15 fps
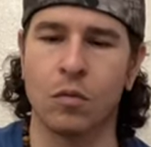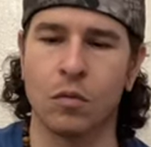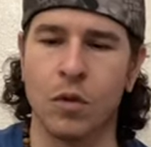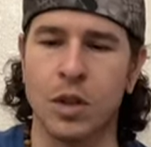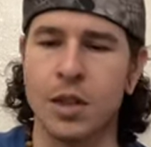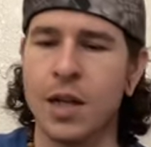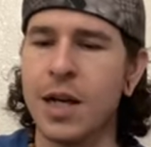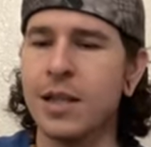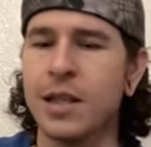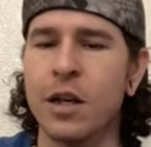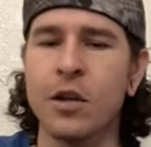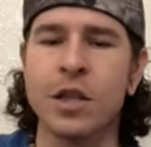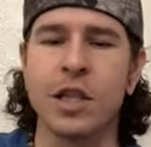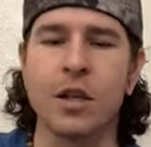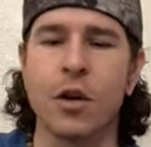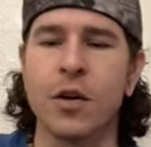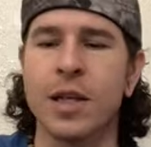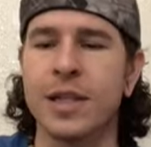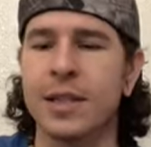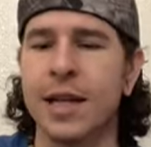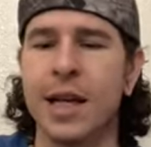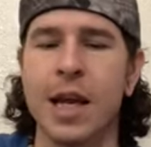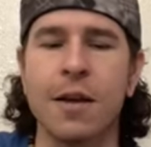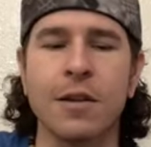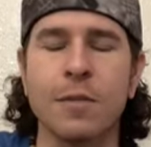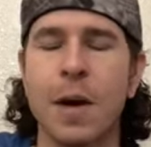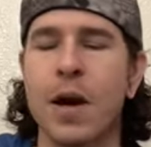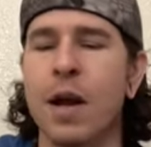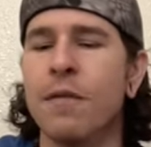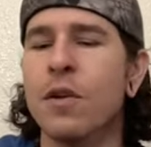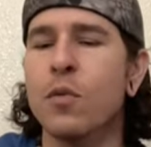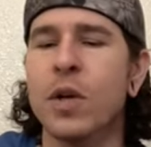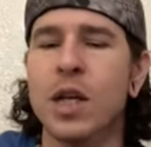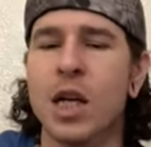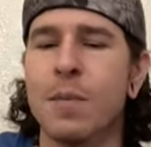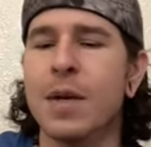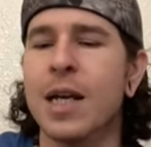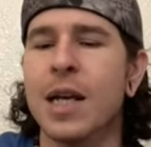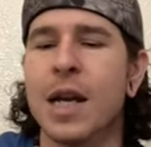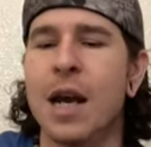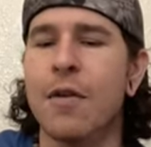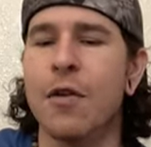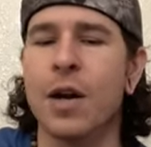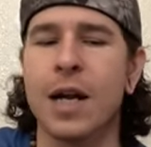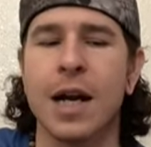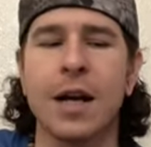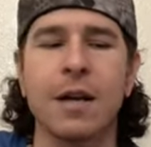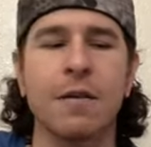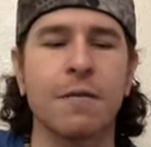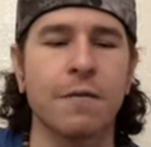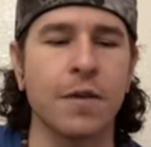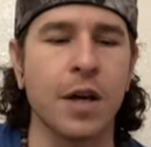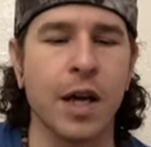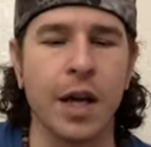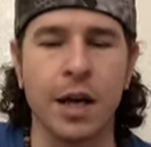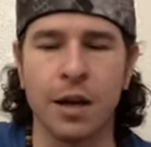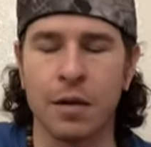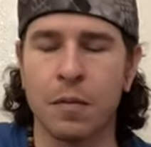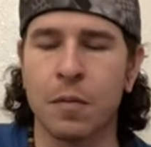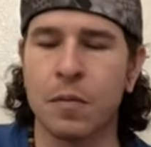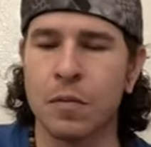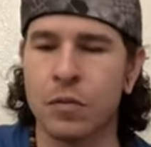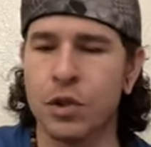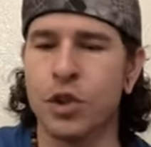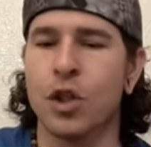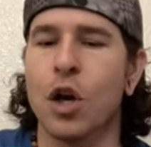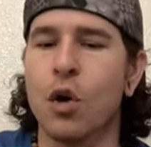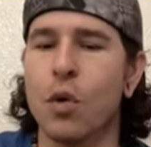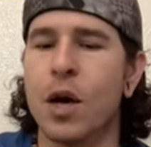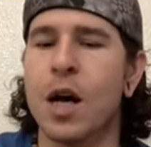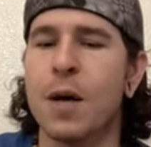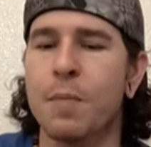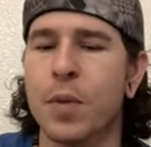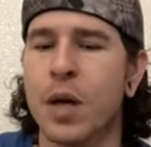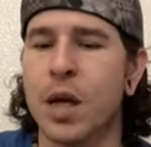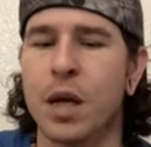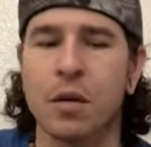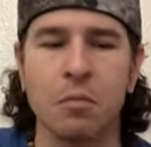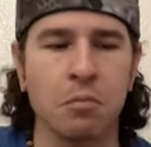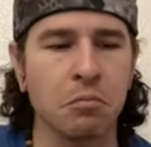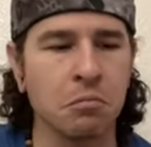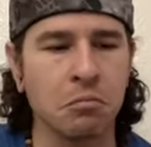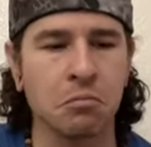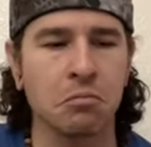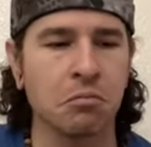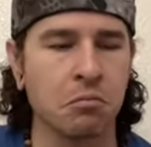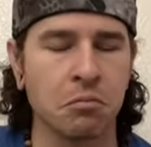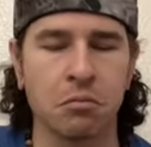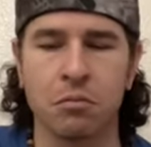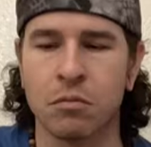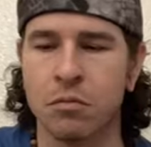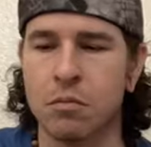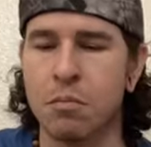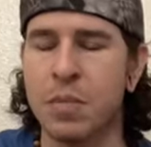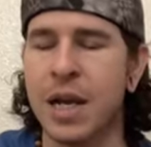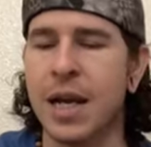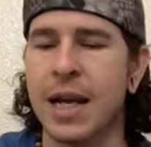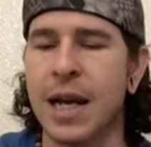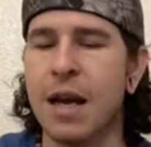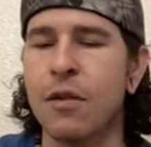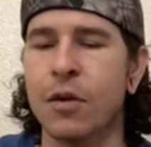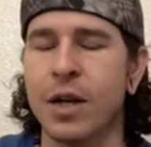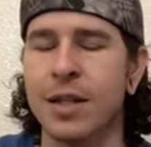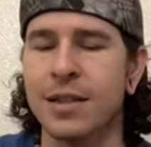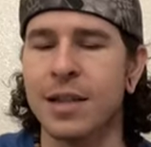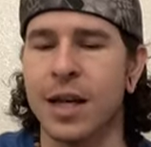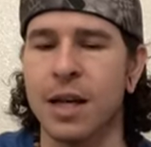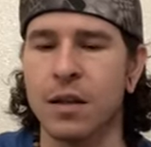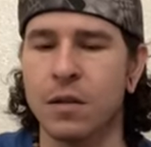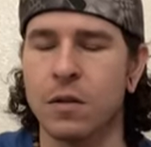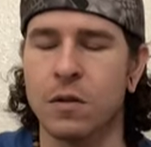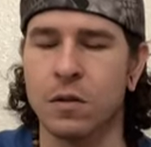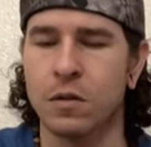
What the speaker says: It's a nice energy though, because it's like it's about everyone coming together to kind of like show up and be together in a sense.